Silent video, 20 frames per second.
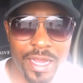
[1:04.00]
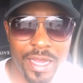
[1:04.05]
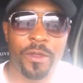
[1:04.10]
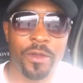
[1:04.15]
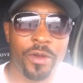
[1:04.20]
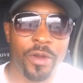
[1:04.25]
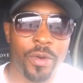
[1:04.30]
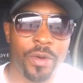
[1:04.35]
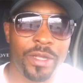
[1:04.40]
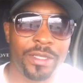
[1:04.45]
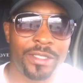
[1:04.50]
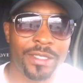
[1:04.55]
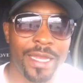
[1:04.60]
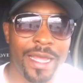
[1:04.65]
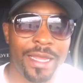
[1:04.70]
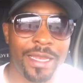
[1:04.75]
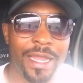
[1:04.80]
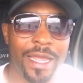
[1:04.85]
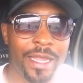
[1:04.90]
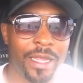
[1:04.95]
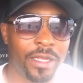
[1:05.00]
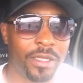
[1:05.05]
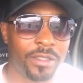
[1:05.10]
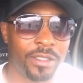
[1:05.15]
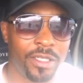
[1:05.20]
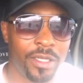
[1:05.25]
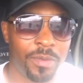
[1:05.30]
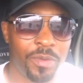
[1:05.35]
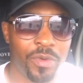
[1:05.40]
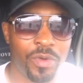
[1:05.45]
You know, it's not like a
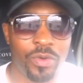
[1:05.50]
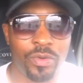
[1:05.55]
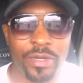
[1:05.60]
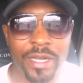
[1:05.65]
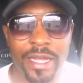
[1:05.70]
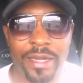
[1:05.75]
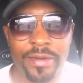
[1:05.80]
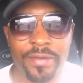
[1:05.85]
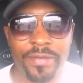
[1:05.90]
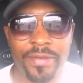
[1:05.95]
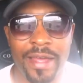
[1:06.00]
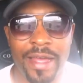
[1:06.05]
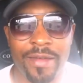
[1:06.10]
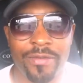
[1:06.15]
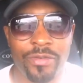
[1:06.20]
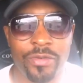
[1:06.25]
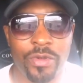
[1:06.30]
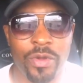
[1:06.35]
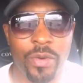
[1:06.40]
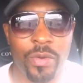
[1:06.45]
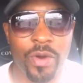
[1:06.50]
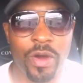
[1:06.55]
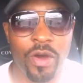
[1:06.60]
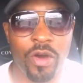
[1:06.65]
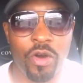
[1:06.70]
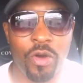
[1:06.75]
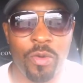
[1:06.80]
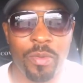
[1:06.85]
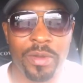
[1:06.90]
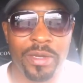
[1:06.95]
typical 9 to 5. You go
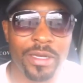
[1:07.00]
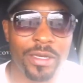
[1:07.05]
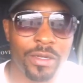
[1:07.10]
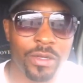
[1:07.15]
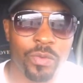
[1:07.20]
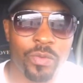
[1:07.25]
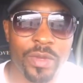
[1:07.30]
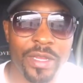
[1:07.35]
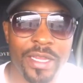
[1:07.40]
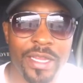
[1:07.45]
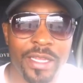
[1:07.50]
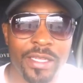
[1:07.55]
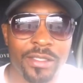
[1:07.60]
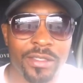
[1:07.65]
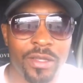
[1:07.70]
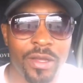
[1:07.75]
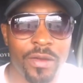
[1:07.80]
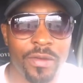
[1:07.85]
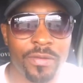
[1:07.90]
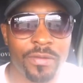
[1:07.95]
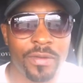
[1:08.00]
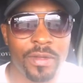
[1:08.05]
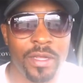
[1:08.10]
home and then the weekends off.